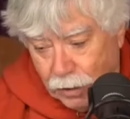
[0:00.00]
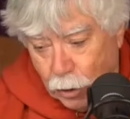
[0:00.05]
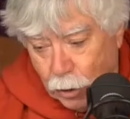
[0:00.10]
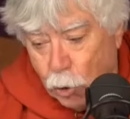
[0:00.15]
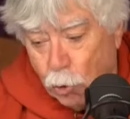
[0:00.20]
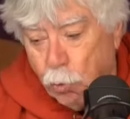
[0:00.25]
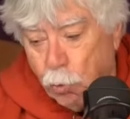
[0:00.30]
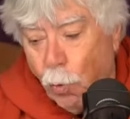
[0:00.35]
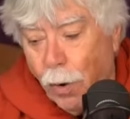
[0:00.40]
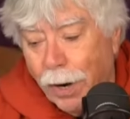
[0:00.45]

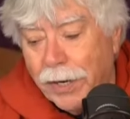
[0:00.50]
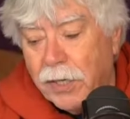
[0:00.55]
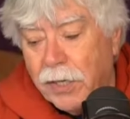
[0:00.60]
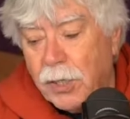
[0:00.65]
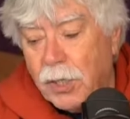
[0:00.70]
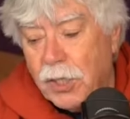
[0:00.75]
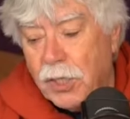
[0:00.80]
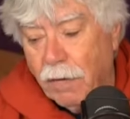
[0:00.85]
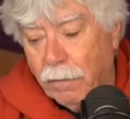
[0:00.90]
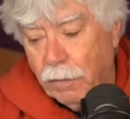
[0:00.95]

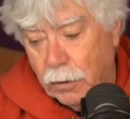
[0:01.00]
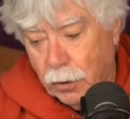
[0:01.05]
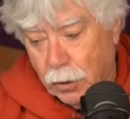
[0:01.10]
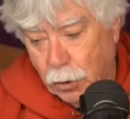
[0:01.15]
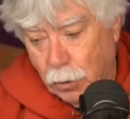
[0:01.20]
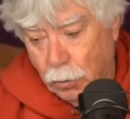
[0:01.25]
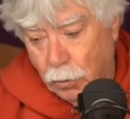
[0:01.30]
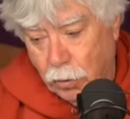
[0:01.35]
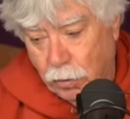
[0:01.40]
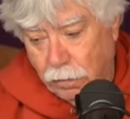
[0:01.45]
27
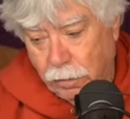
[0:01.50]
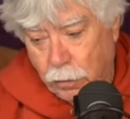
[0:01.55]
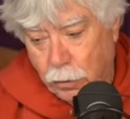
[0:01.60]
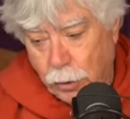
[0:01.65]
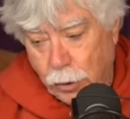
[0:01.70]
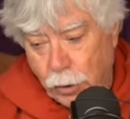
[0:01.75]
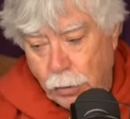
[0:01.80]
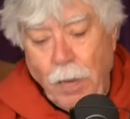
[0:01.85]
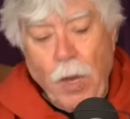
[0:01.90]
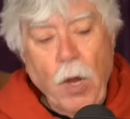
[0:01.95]

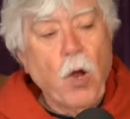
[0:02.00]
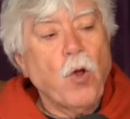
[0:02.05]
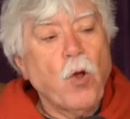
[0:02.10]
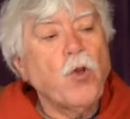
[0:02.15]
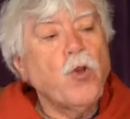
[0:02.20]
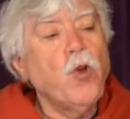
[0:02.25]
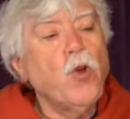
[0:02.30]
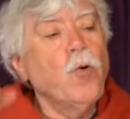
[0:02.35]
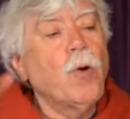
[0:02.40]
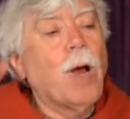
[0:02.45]
turnovers.
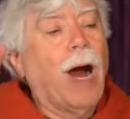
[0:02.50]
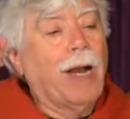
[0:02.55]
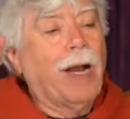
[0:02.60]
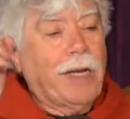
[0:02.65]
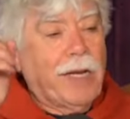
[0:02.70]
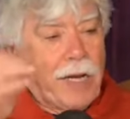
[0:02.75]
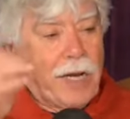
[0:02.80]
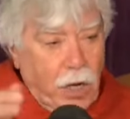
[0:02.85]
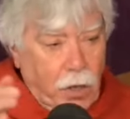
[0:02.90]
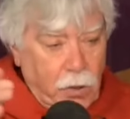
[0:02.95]
You
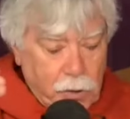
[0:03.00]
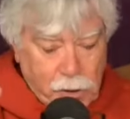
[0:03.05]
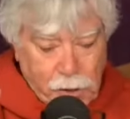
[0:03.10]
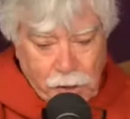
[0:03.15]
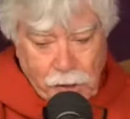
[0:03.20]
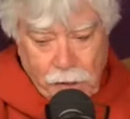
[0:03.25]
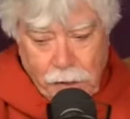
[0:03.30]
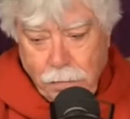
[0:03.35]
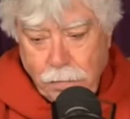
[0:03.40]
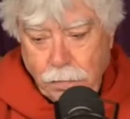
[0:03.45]
got
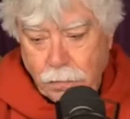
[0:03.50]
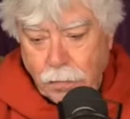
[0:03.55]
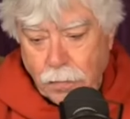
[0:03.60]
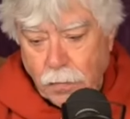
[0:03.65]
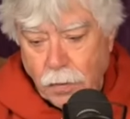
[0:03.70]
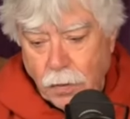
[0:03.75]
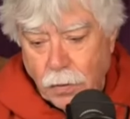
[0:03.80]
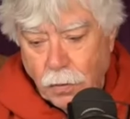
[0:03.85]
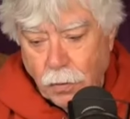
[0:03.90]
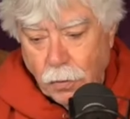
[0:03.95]
Kelsey.
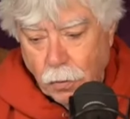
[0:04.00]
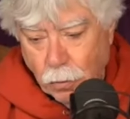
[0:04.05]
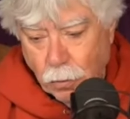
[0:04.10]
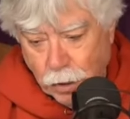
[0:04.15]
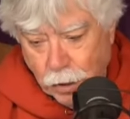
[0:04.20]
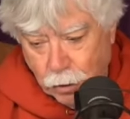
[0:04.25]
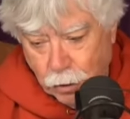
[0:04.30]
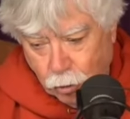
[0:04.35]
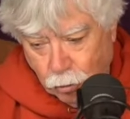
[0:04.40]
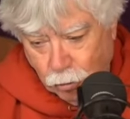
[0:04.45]
You
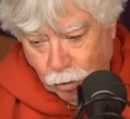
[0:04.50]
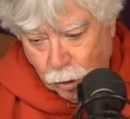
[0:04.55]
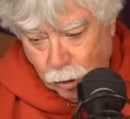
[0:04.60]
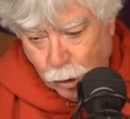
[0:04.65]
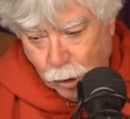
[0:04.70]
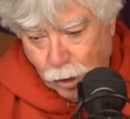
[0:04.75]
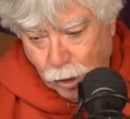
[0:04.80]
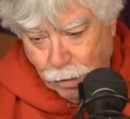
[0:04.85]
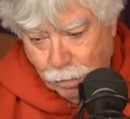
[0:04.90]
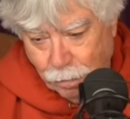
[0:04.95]
can
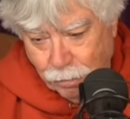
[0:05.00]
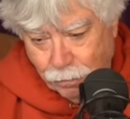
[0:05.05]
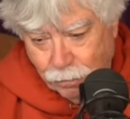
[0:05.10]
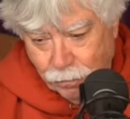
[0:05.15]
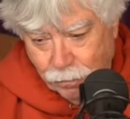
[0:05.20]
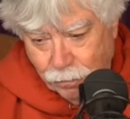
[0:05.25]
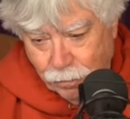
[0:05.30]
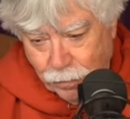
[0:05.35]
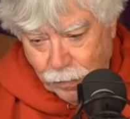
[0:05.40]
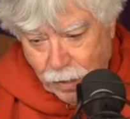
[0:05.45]
trust them.
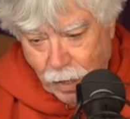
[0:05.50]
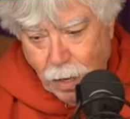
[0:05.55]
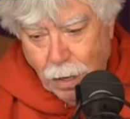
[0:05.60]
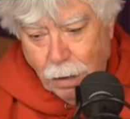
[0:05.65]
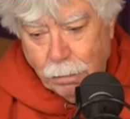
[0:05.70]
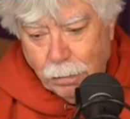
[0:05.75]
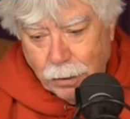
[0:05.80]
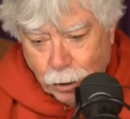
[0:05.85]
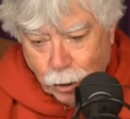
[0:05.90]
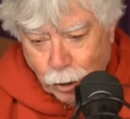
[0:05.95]

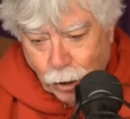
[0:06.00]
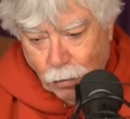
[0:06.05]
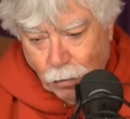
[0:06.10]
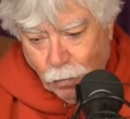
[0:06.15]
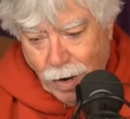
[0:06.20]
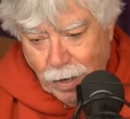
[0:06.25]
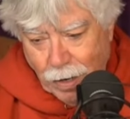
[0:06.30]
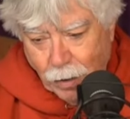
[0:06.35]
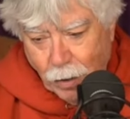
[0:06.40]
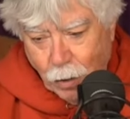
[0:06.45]
But John
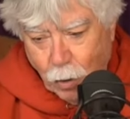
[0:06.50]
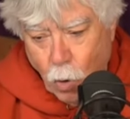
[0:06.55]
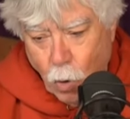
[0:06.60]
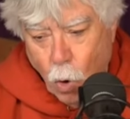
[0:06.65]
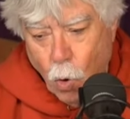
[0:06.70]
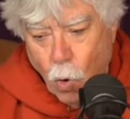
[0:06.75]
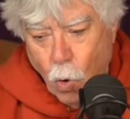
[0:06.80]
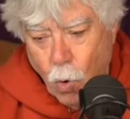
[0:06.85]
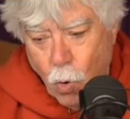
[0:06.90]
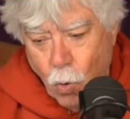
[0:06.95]
Riley,
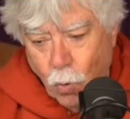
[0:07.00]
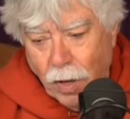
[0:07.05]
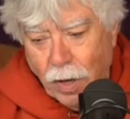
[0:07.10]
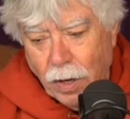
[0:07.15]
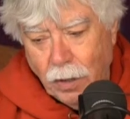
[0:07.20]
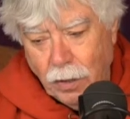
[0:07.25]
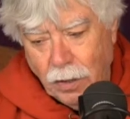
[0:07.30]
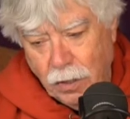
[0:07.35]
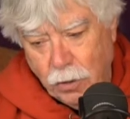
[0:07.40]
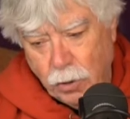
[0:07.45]
who the
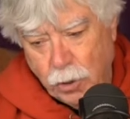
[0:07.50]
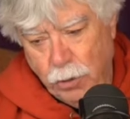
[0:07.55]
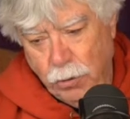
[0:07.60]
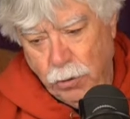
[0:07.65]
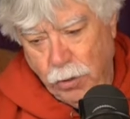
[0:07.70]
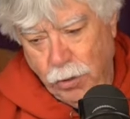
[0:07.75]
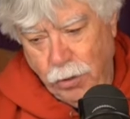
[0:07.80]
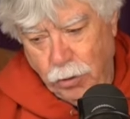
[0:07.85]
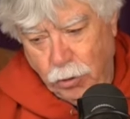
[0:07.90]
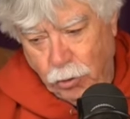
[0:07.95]
hell else are you
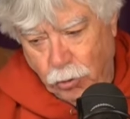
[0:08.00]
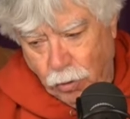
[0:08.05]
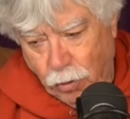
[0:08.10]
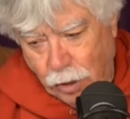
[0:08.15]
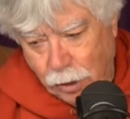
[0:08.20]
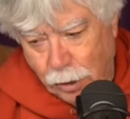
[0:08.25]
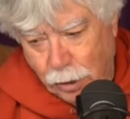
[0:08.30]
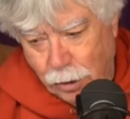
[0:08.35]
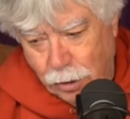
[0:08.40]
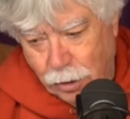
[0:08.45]
going to
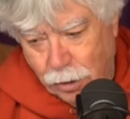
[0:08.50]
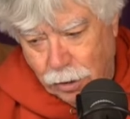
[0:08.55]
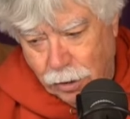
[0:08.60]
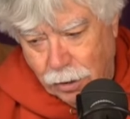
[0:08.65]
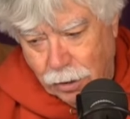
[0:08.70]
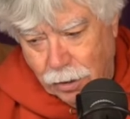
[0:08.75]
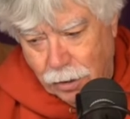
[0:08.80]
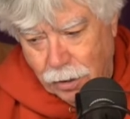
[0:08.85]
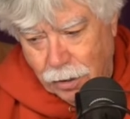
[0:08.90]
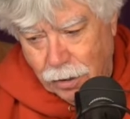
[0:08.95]
trust?
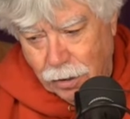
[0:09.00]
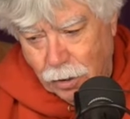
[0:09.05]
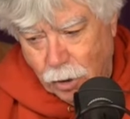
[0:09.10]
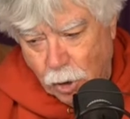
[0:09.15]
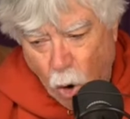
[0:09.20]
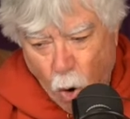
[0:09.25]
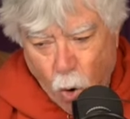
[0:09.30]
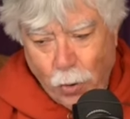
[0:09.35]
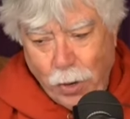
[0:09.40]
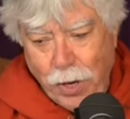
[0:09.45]

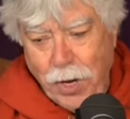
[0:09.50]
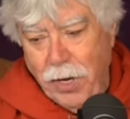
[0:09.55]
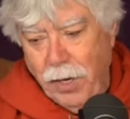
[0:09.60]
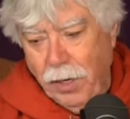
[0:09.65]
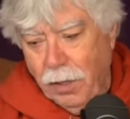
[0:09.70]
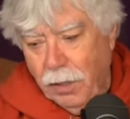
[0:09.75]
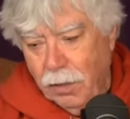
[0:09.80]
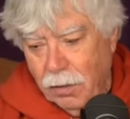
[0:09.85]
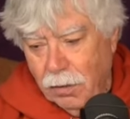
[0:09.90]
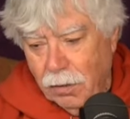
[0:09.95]
Tony,
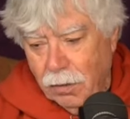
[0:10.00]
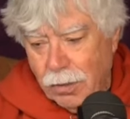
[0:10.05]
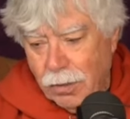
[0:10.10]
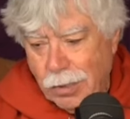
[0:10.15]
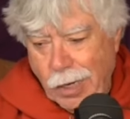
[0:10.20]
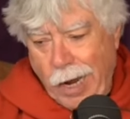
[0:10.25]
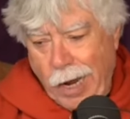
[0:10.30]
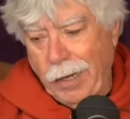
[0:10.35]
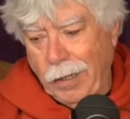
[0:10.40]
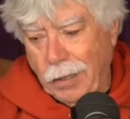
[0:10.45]

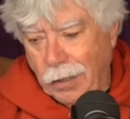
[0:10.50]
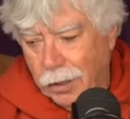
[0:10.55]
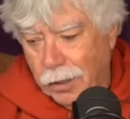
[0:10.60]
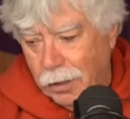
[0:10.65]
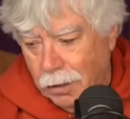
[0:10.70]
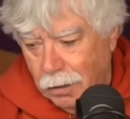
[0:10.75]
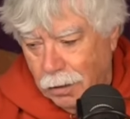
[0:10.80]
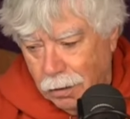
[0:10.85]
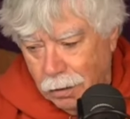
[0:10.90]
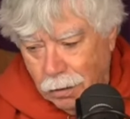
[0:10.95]

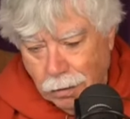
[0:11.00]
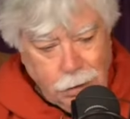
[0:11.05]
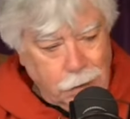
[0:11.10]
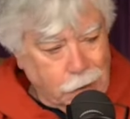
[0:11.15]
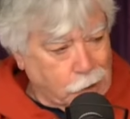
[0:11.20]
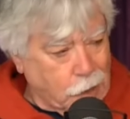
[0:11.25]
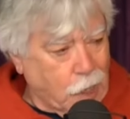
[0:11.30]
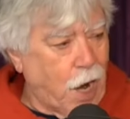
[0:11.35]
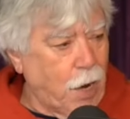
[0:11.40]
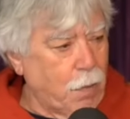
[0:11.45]
Scantling,
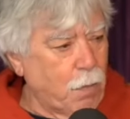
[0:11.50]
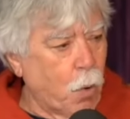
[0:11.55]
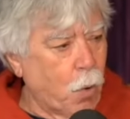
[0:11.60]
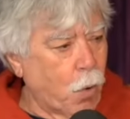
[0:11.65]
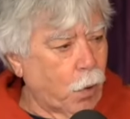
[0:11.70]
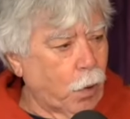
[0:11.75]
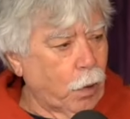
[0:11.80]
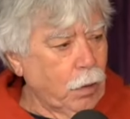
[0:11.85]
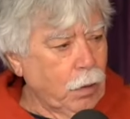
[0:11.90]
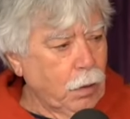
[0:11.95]
Sky
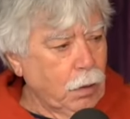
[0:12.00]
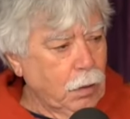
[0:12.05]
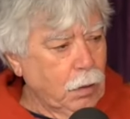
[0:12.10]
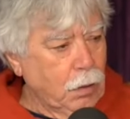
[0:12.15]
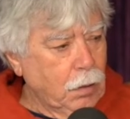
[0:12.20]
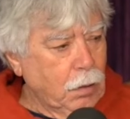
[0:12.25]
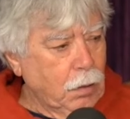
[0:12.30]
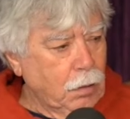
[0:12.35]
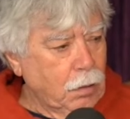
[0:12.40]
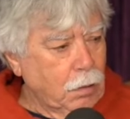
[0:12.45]
Moore,
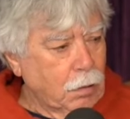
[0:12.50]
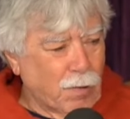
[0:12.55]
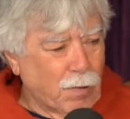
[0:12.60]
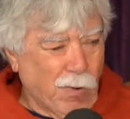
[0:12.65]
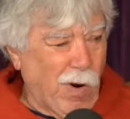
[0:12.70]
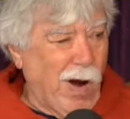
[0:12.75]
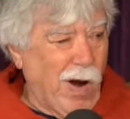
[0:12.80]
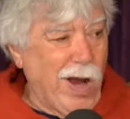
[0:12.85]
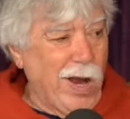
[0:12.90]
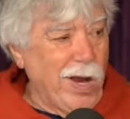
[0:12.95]

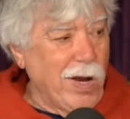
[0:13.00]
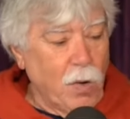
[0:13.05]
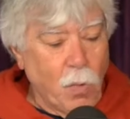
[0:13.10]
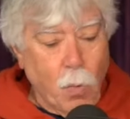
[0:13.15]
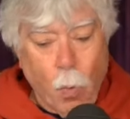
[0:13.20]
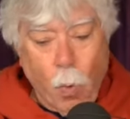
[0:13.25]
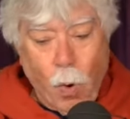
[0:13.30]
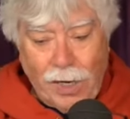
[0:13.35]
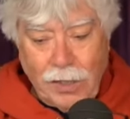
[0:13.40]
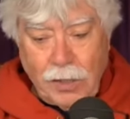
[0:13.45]
Gray,
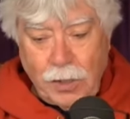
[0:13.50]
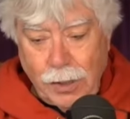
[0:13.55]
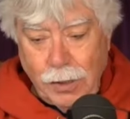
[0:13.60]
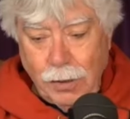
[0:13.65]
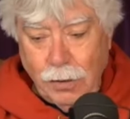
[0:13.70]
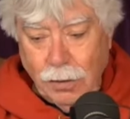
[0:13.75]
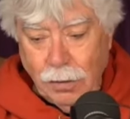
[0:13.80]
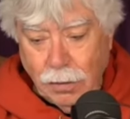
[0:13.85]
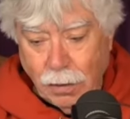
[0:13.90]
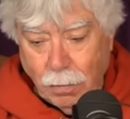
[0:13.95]

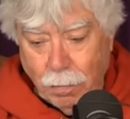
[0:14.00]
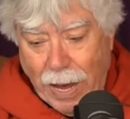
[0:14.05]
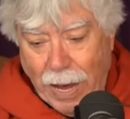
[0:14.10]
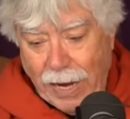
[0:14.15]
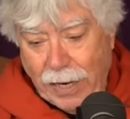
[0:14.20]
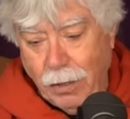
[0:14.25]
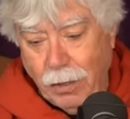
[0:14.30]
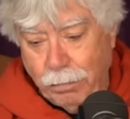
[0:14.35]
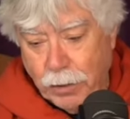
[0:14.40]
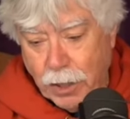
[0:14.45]
Watson, the
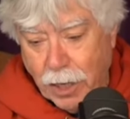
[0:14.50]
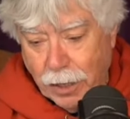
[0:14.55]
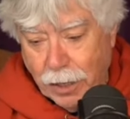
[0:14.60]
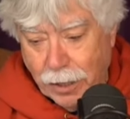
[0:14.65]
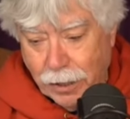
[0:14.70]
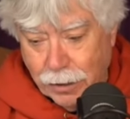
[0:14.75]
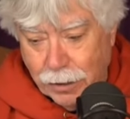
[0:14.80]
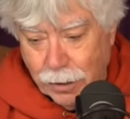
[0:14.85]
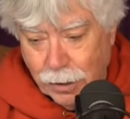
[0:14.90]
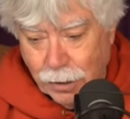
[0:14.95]
backup tight
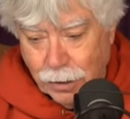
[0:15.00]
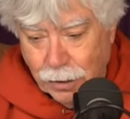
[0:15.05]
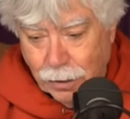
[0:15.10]
ends?